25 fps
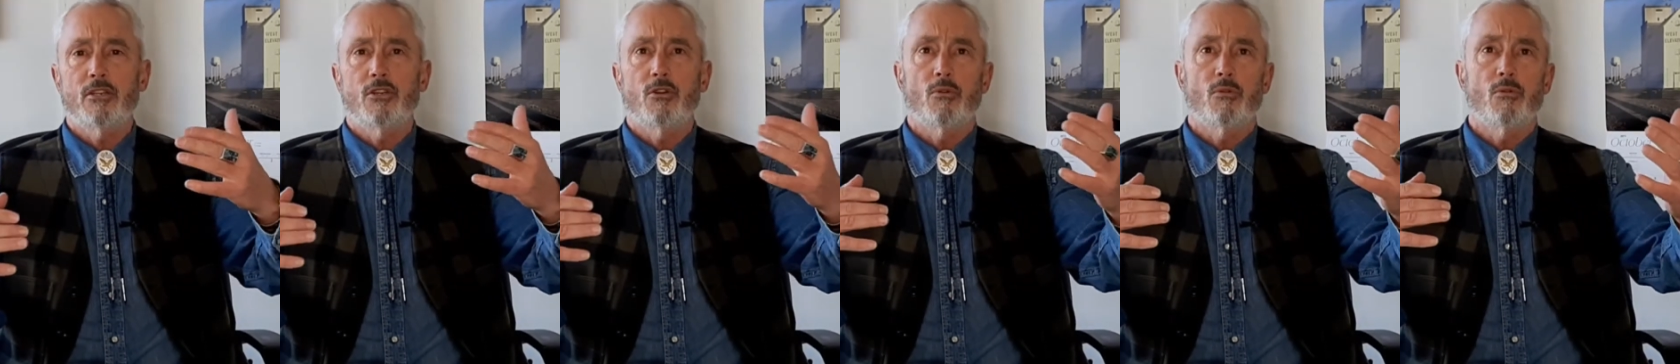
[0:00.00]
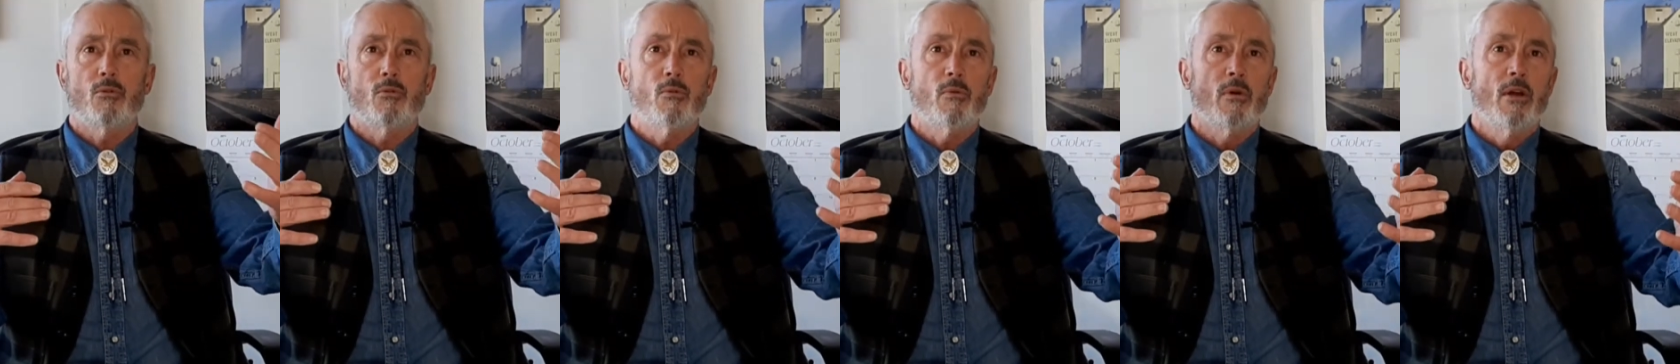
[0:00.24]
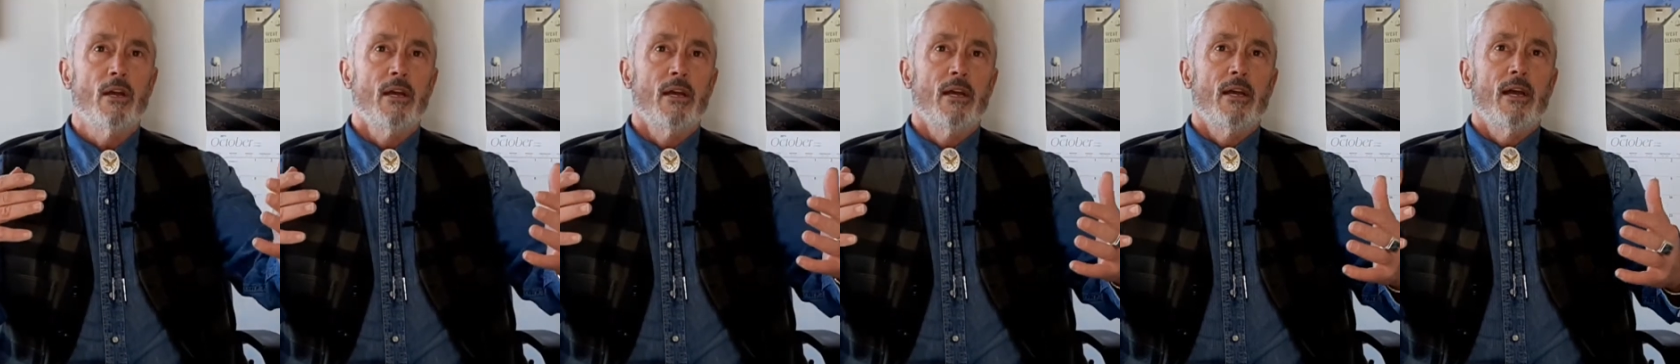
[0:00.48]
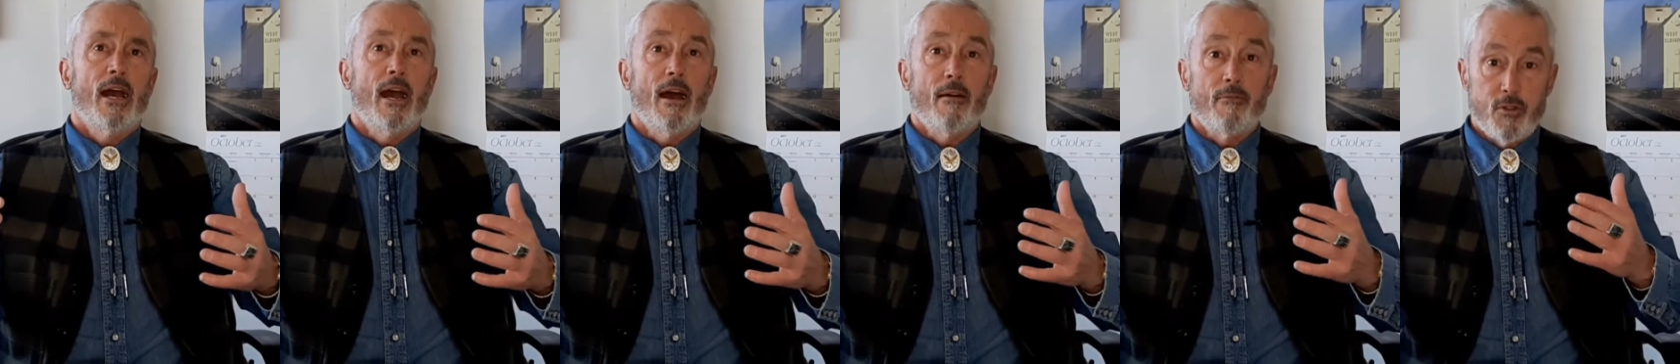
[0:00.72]
you
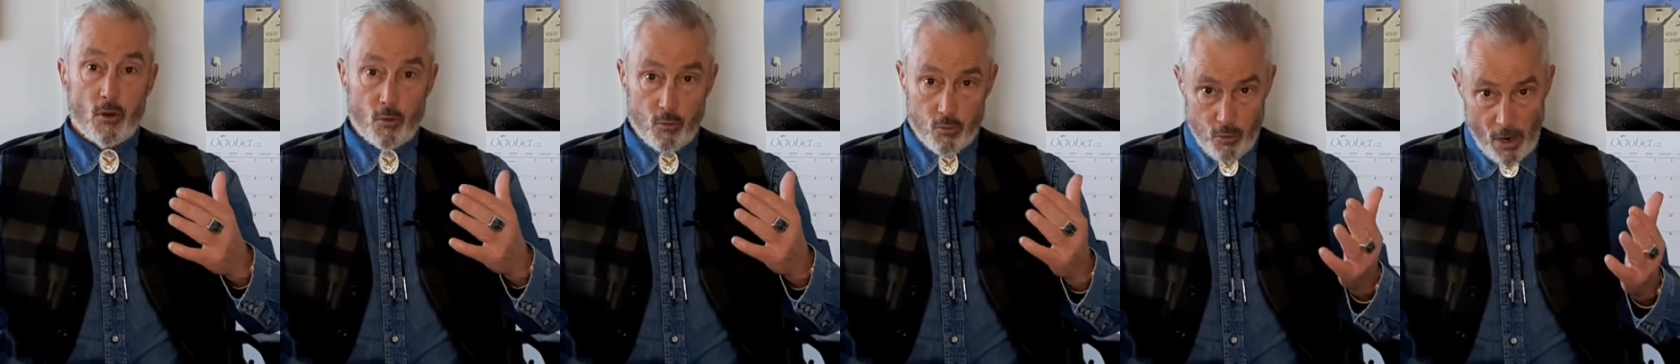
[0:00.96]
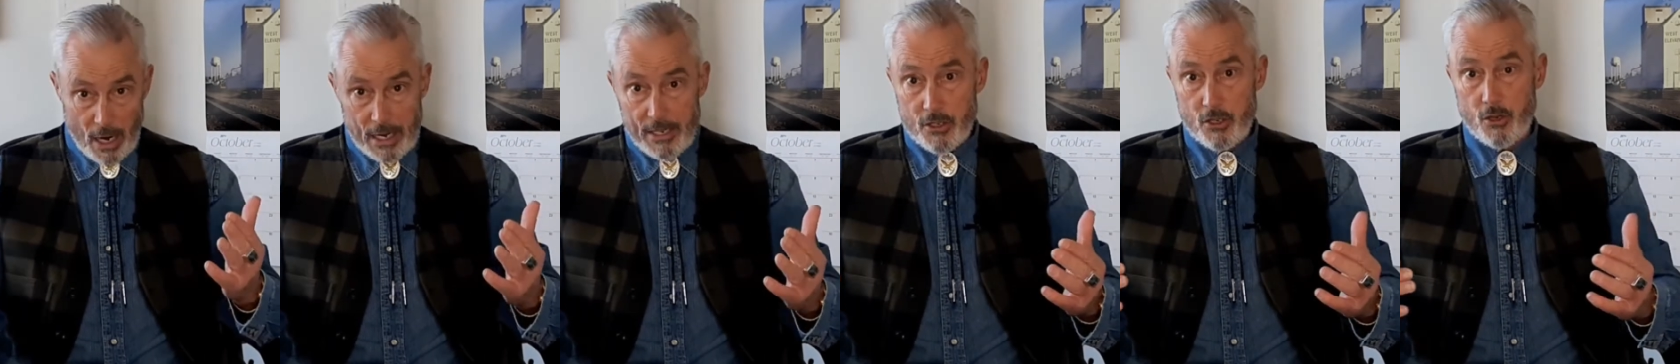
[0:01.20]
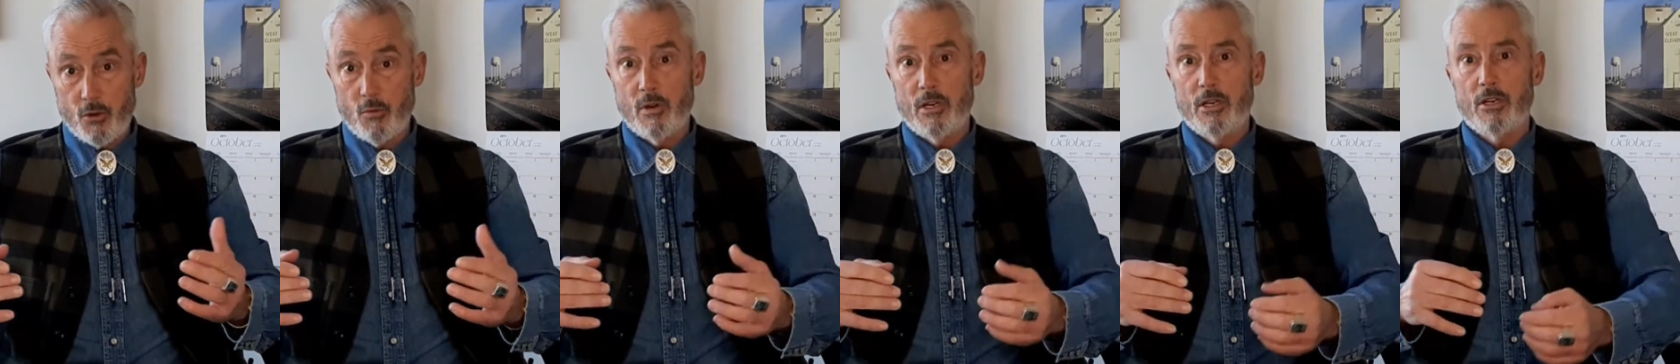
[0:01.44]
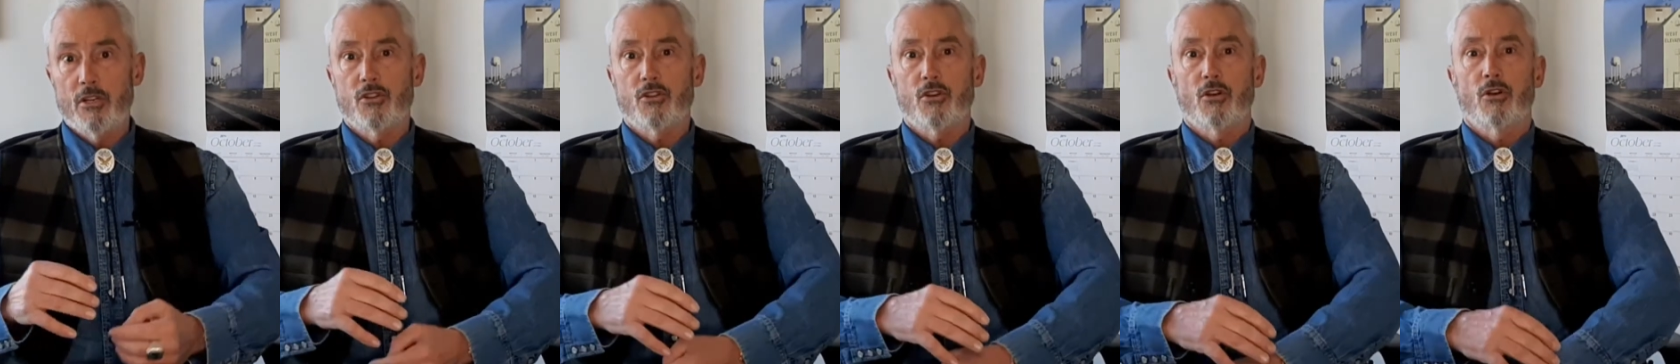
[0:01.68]
have the right to
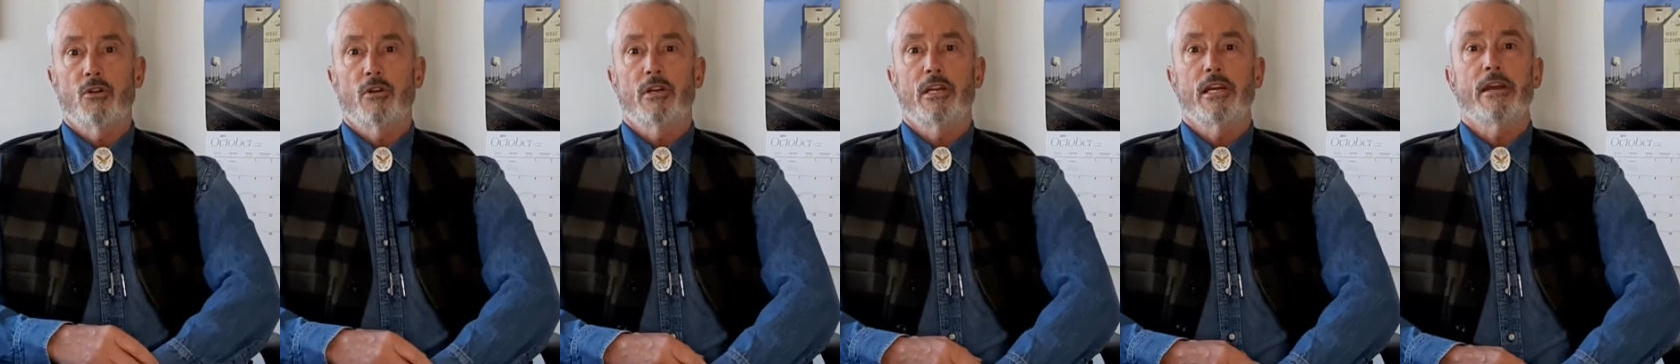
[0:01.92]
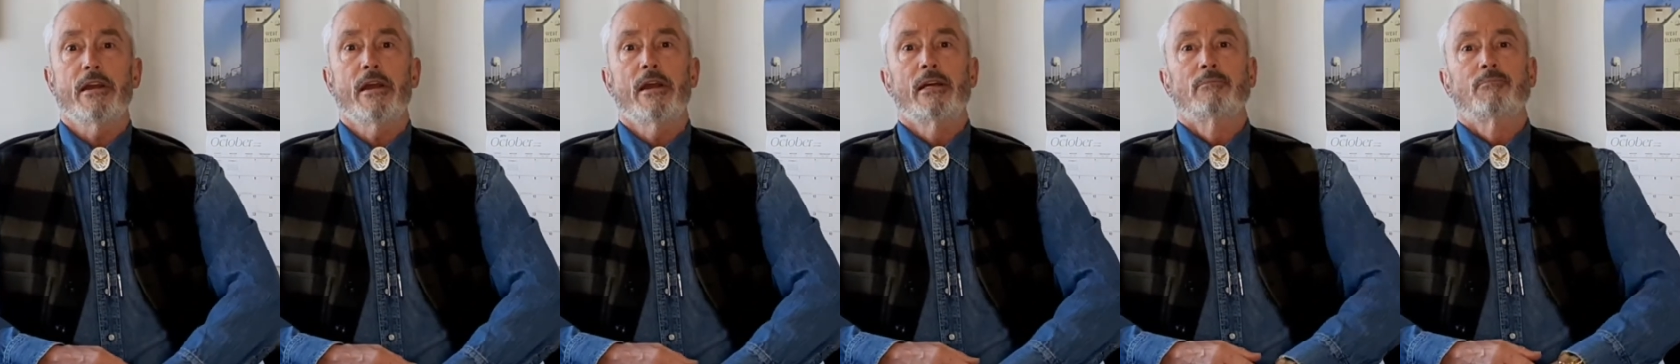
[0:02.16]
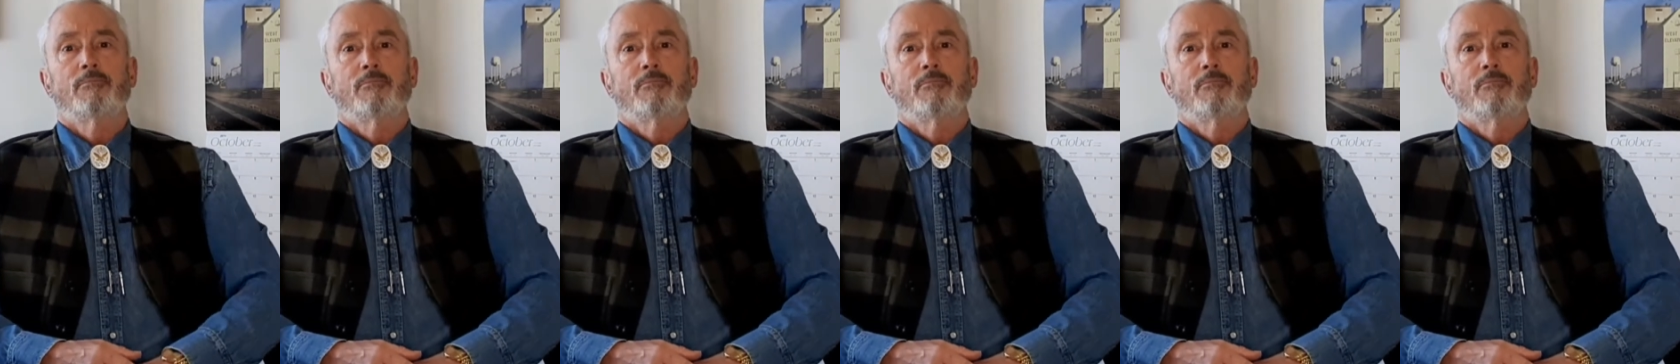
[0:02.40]
an attorney,